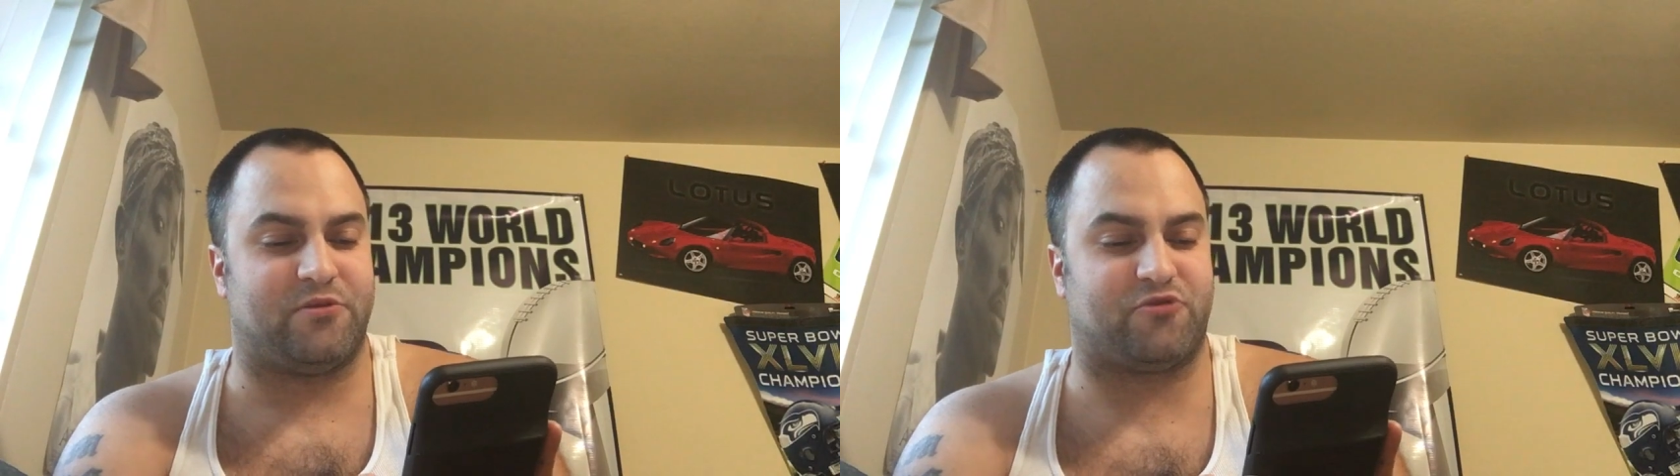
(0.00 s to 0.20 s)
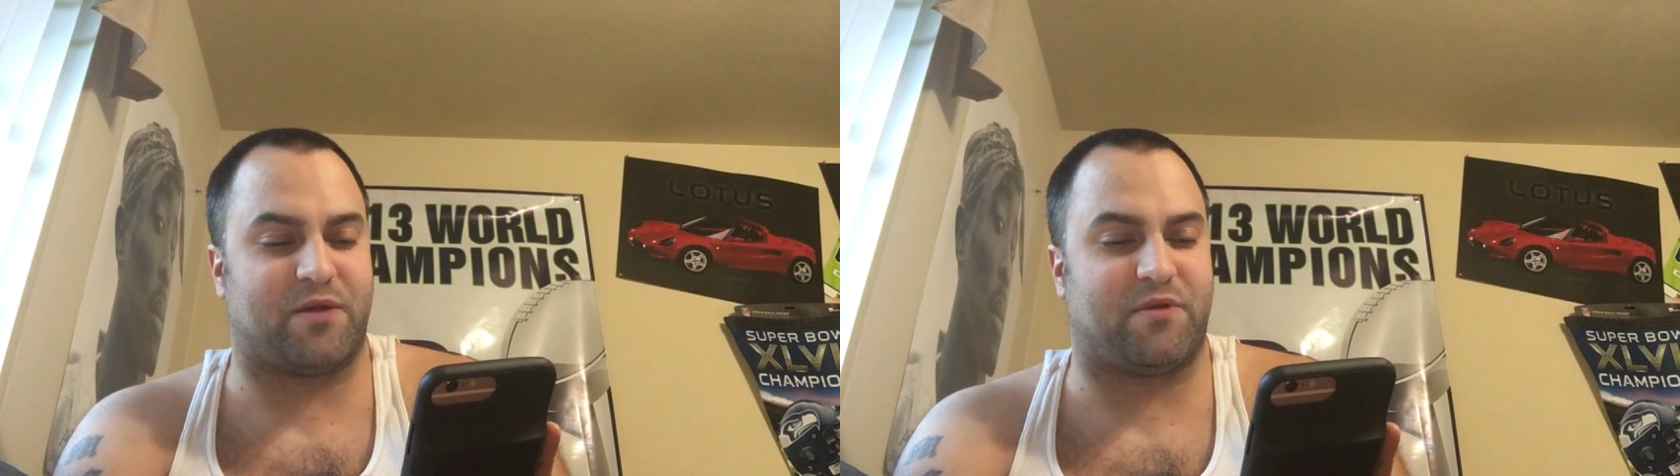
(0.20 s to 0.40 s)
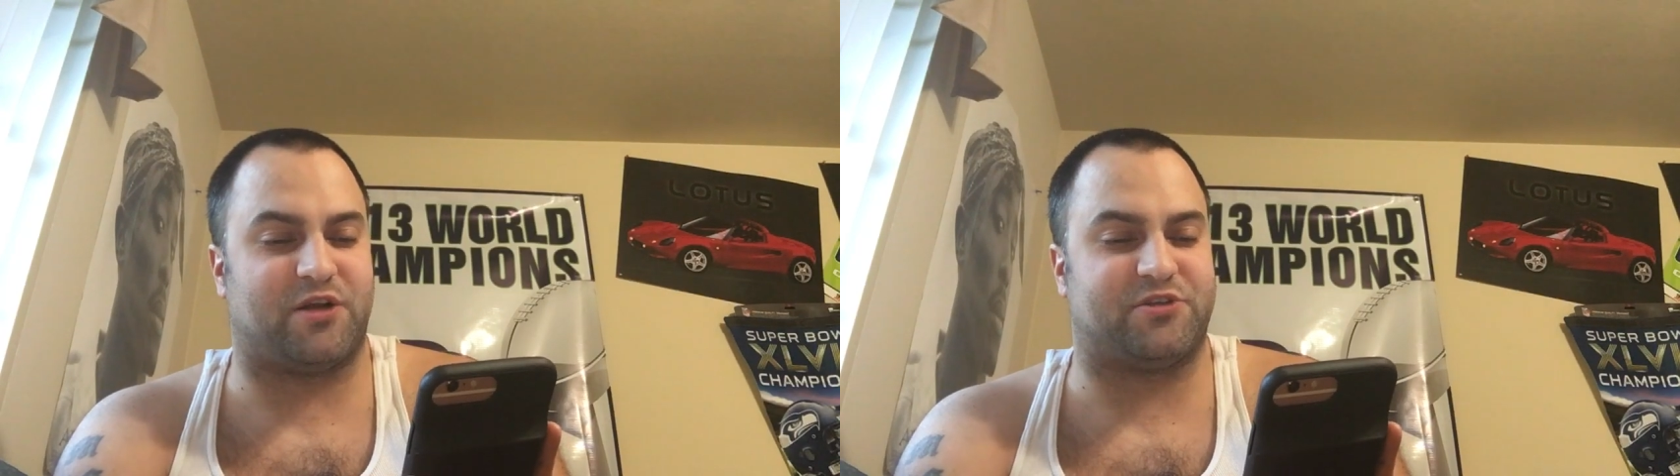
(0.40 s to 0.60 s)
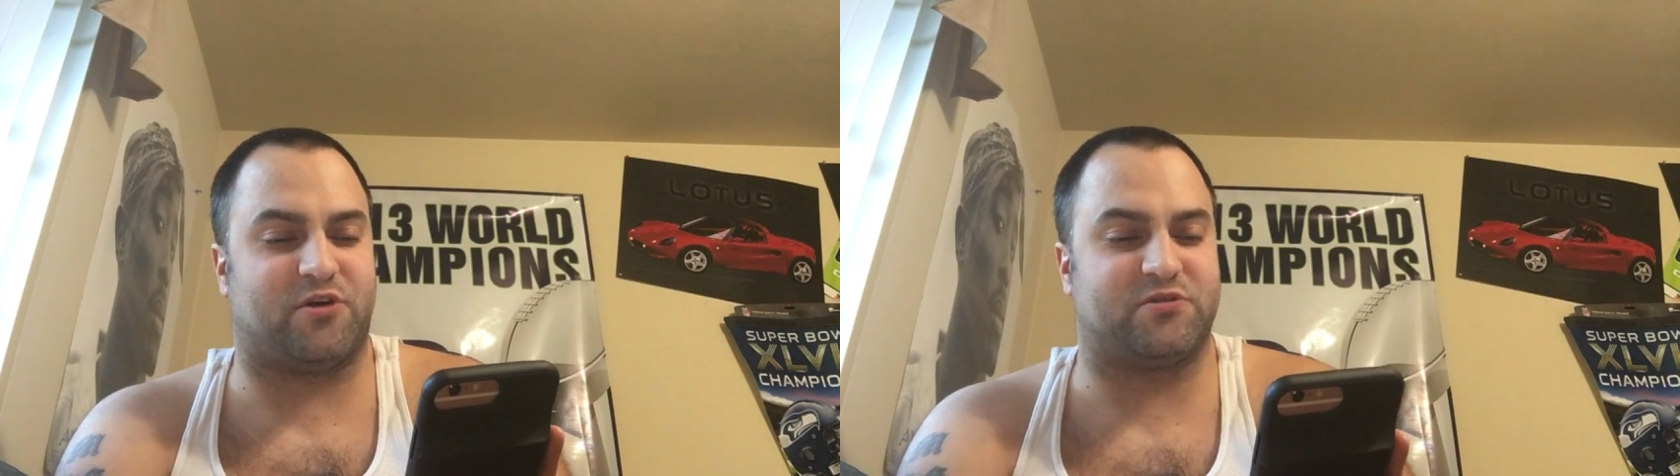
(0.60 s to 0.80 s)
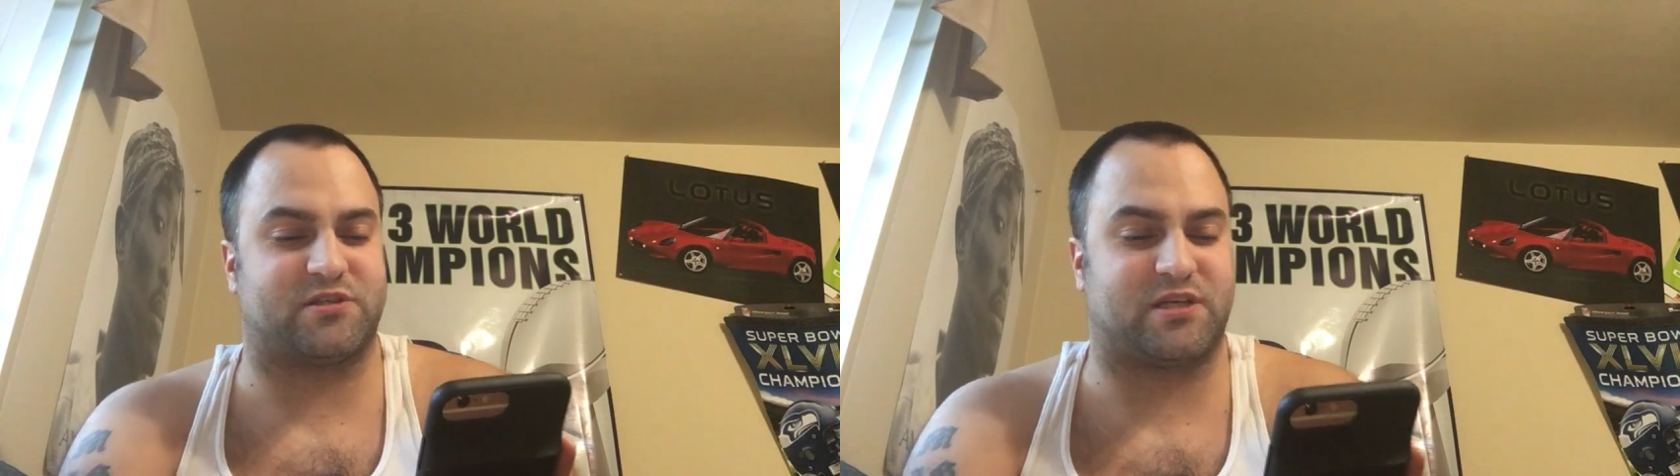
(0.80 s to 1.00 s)
Draymond
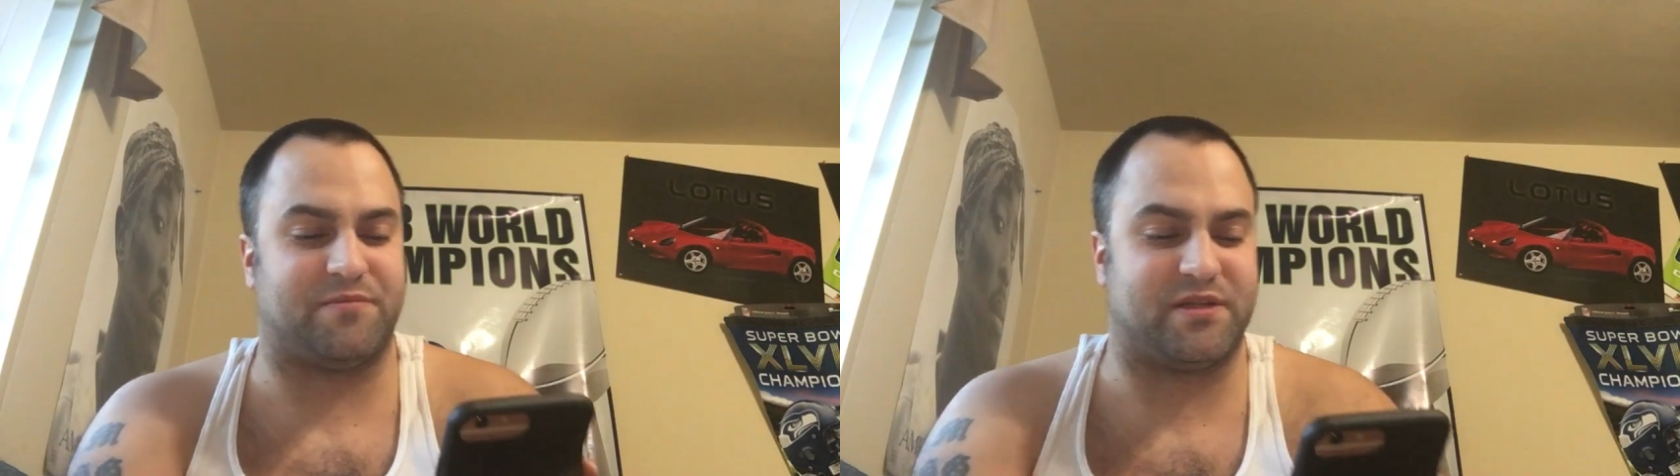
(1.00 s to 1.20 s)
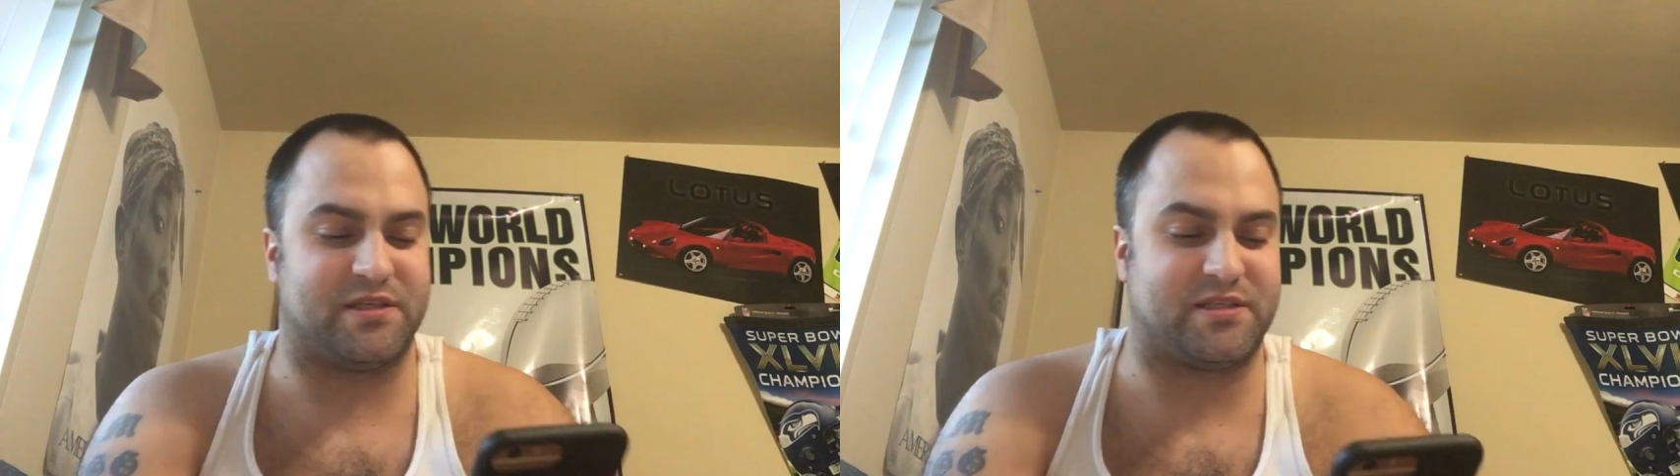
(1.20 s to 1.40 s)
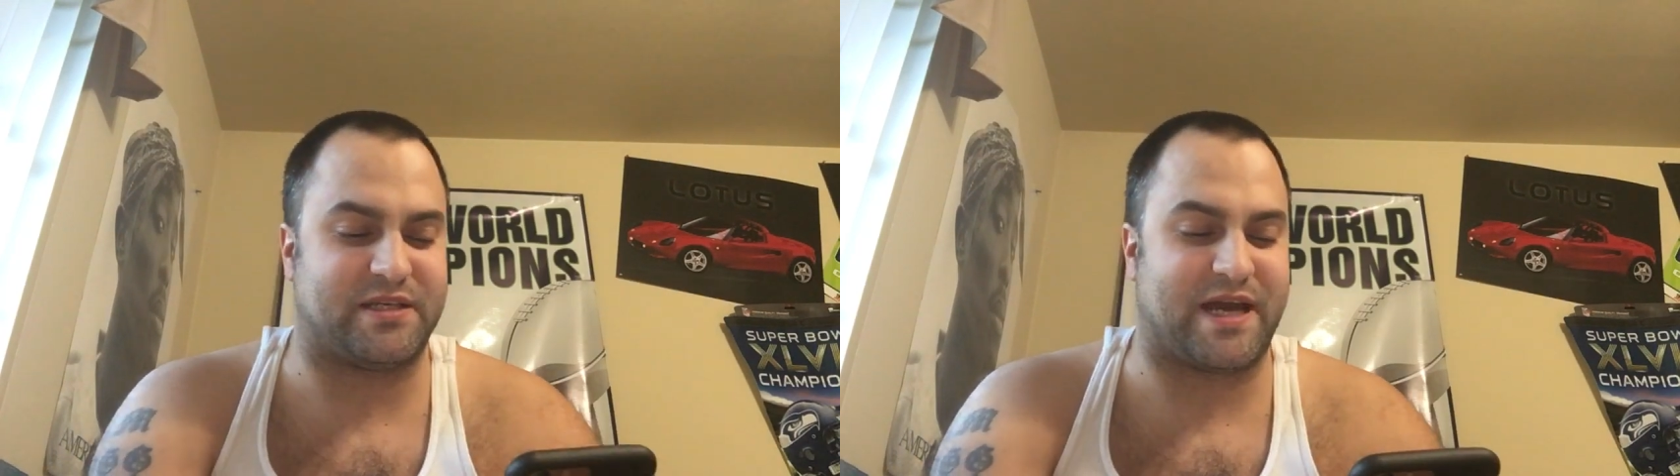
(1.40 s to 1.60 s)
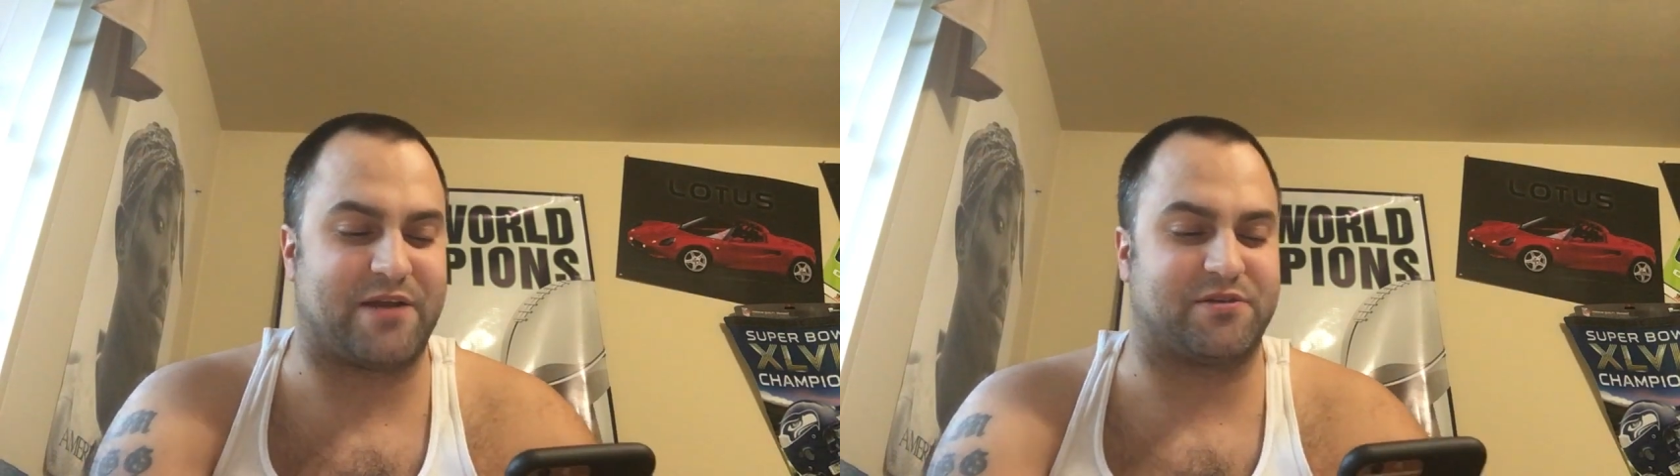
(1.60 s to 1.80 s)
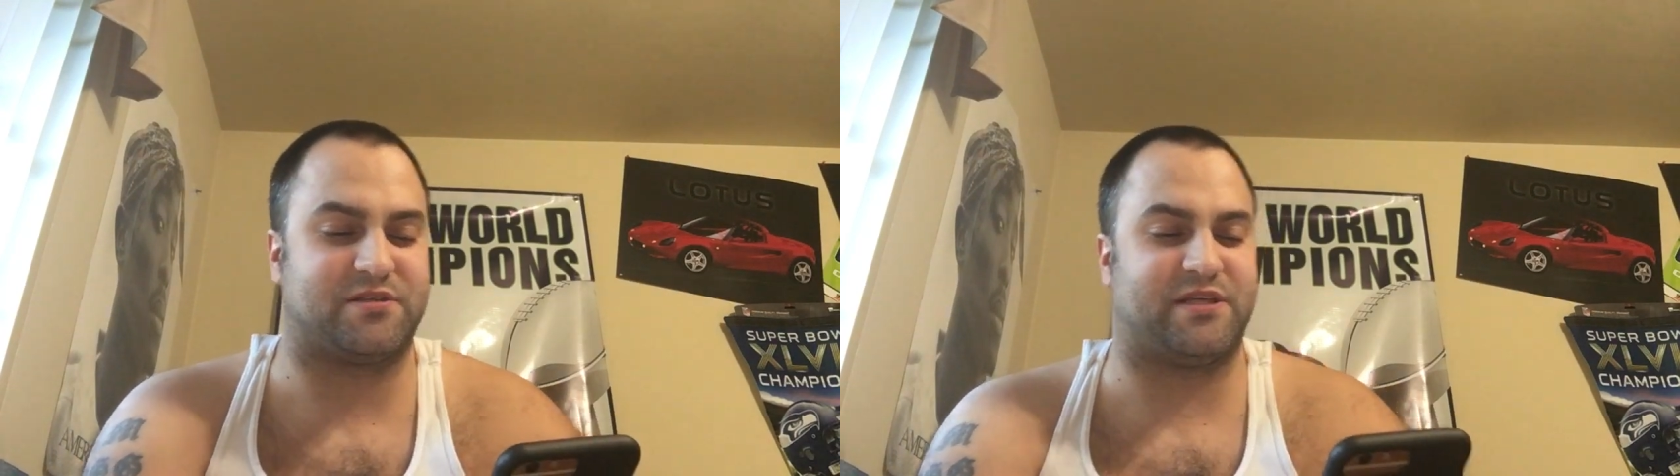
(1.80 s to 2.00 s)
Jones is coming to the
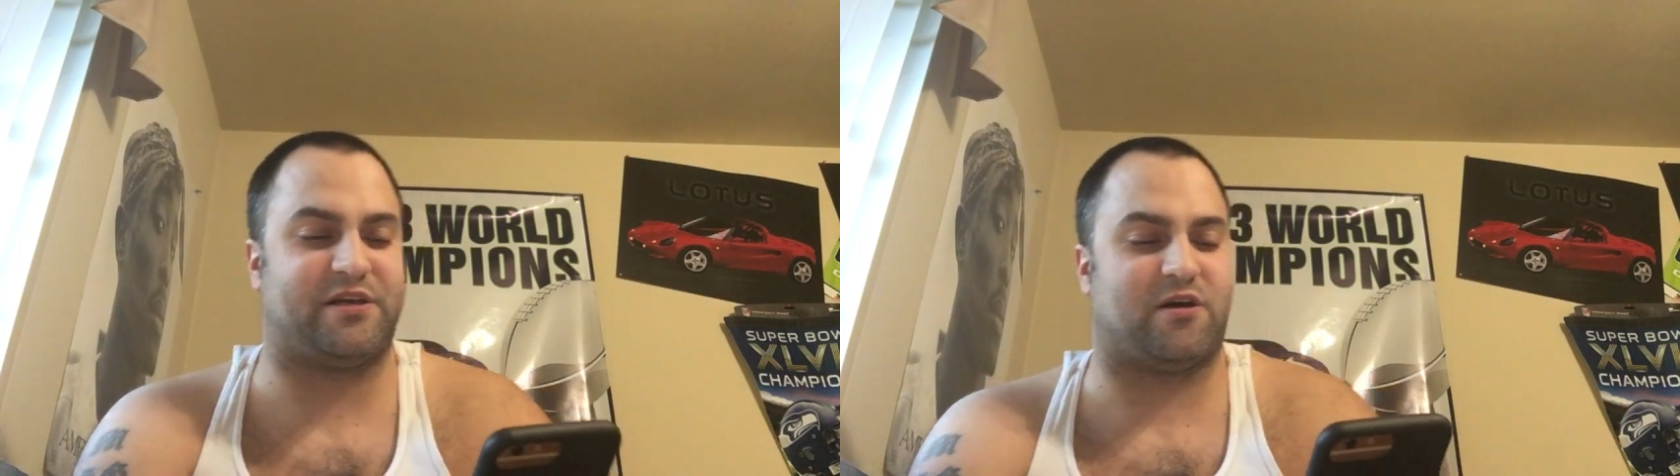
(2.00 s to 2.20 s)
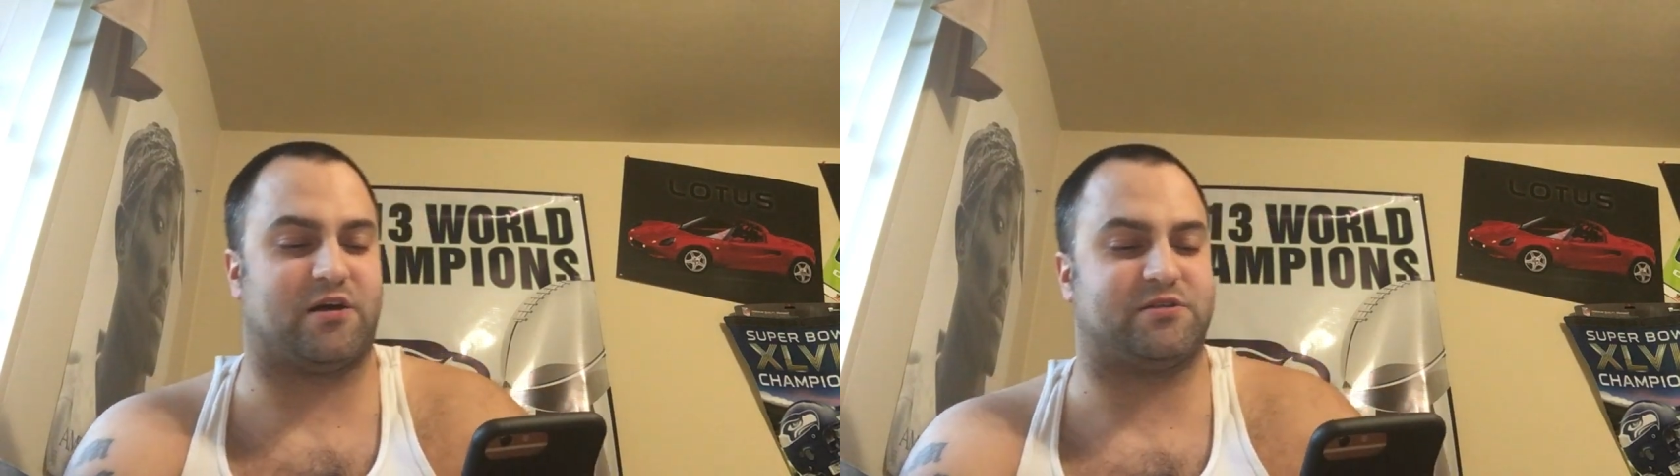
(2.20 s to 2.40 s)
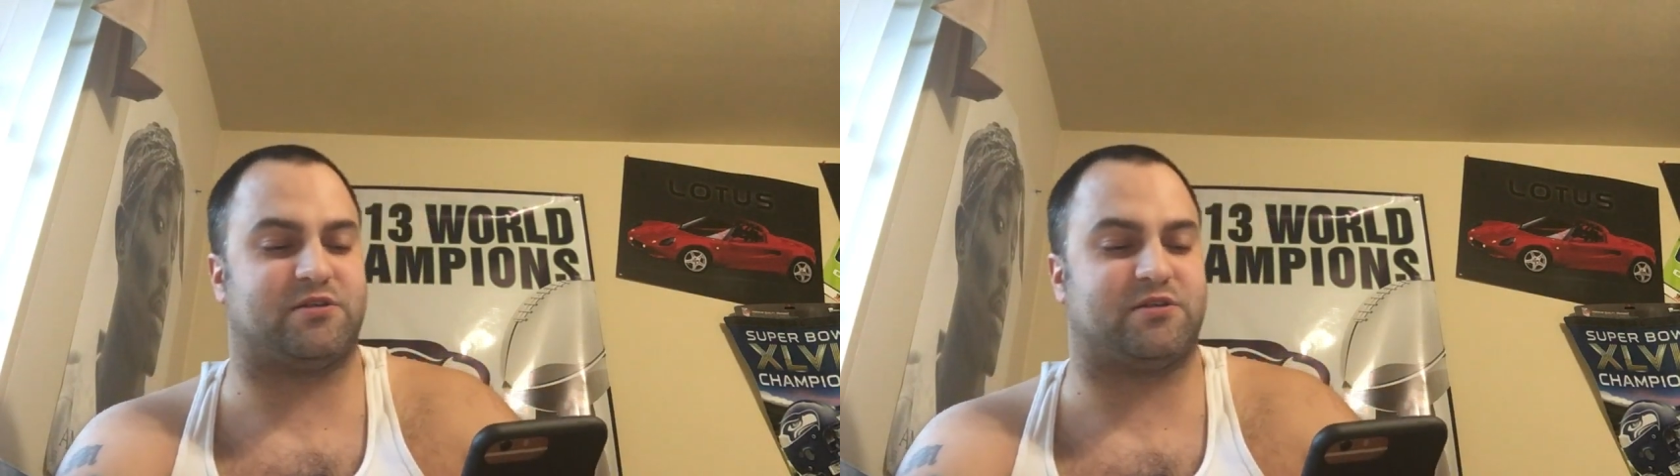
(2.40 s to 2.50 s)
Seattle Seahawks.